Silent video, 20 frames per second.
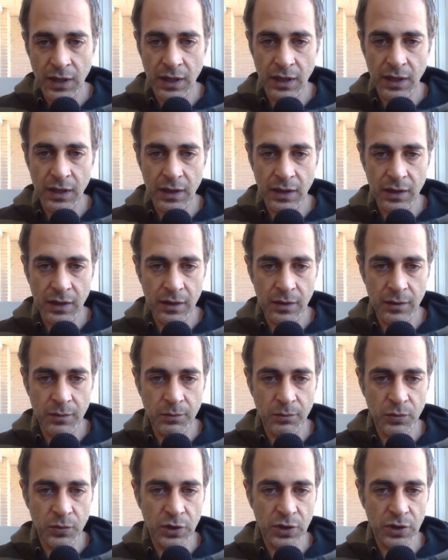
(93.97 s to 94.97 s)

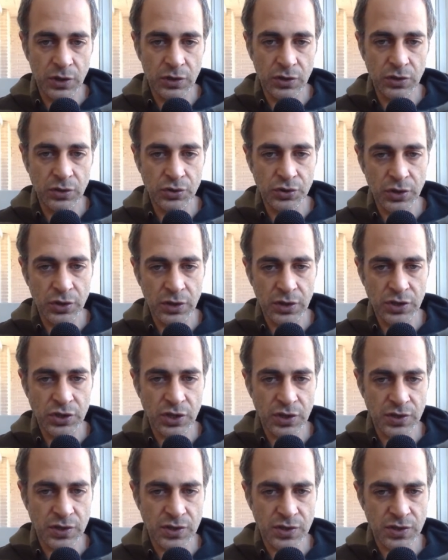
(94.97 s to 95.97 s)
It usually
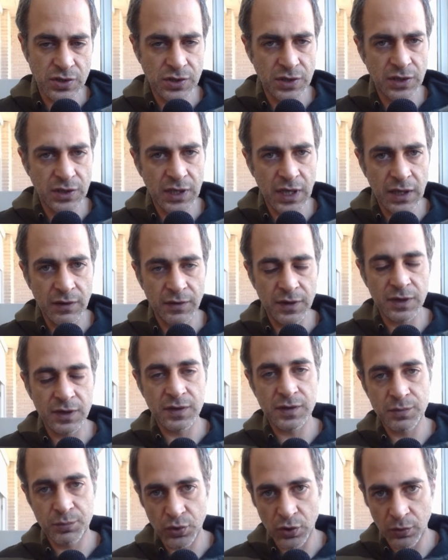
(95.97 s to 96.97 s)
just gave
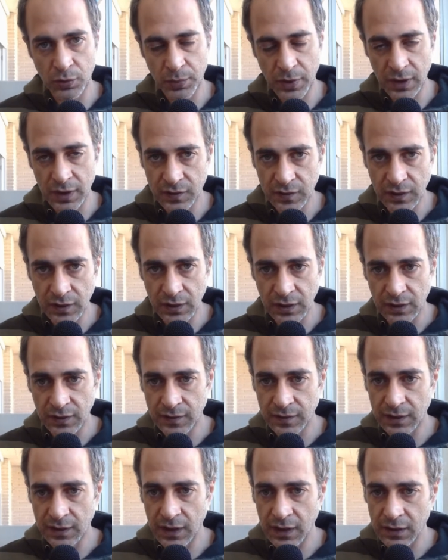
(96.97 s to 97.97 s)
its pro Palestinian
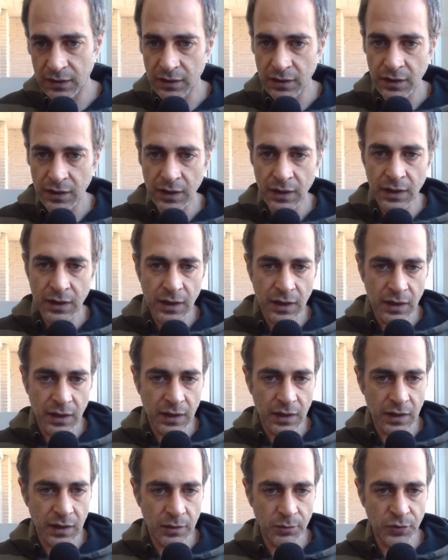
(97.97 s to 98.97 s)
stand,
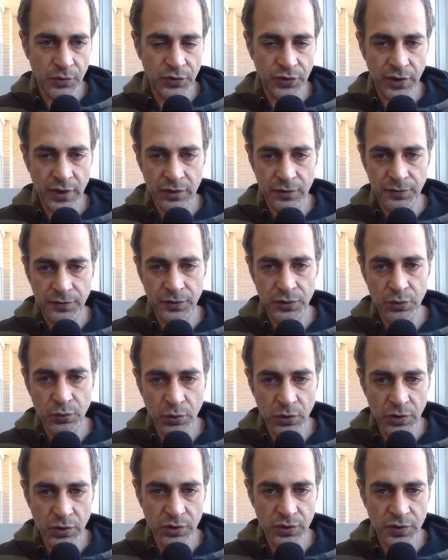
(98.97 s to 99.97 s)
said a few
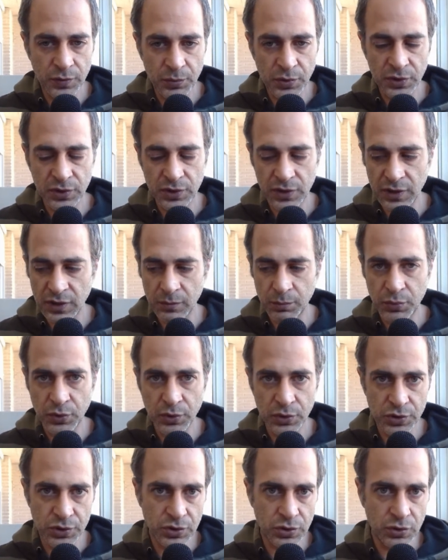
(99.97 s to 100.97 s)
words, but didn't
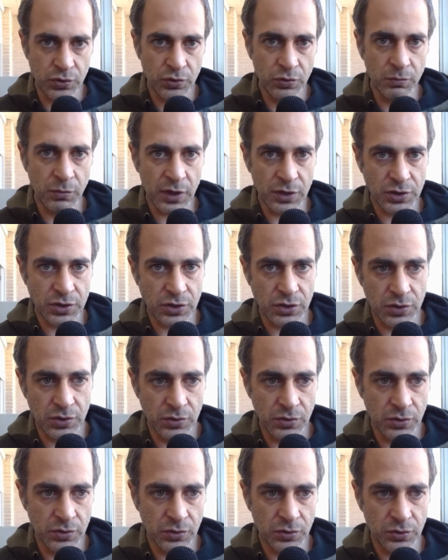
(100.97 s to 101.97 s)
push too much
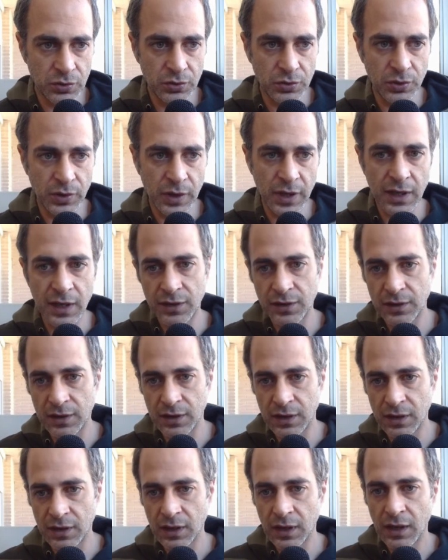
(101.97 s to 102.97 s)
to do
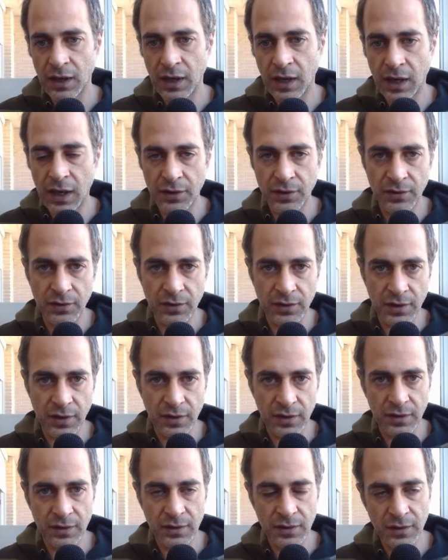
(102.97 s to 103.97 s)
anything other
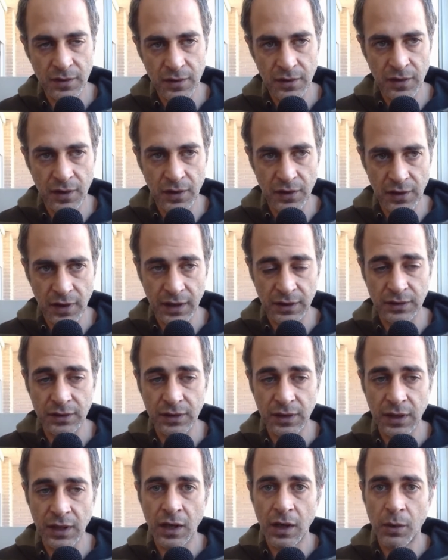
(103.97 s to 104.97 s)
than that.
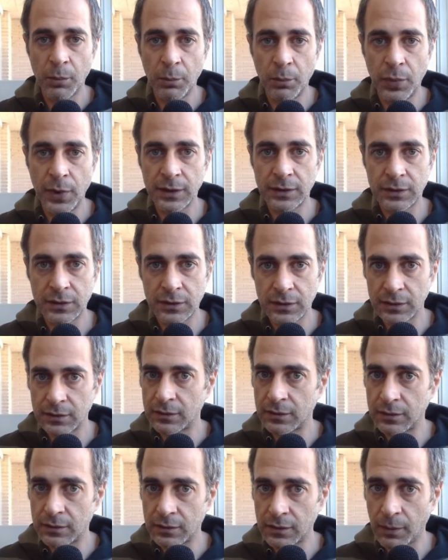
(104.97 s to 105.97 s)
But
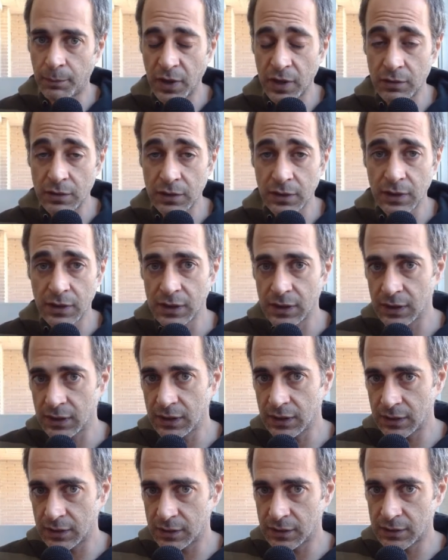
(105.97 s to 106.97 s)

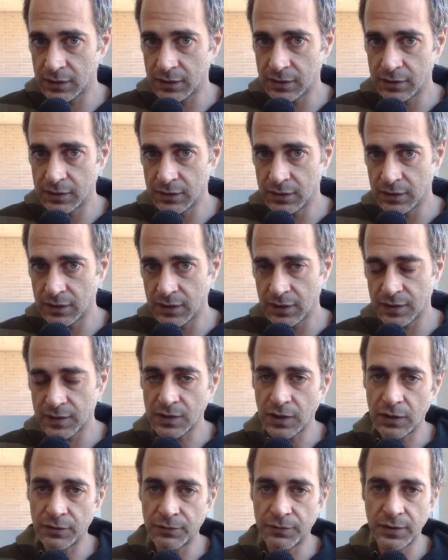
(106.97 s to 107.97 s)
apparently, this
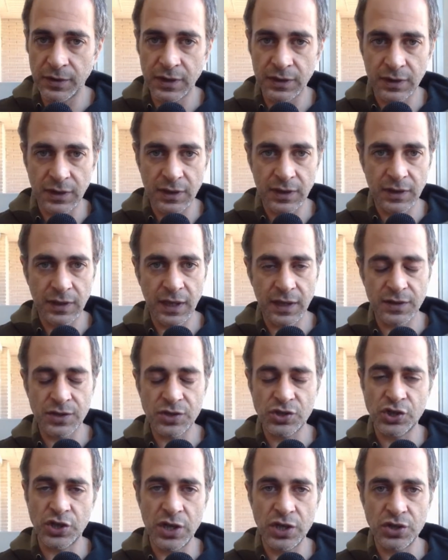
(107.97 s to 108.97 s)
conflict, it has
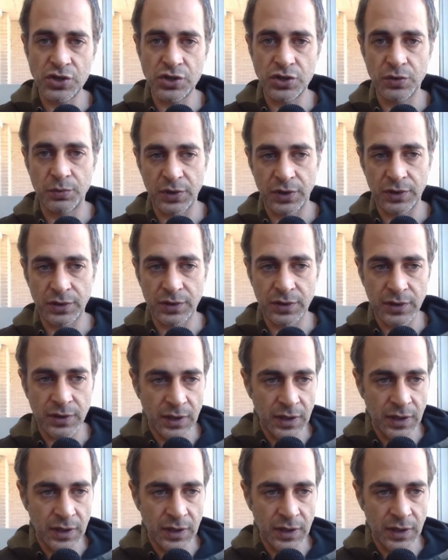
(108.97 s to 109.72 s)
changed a bit,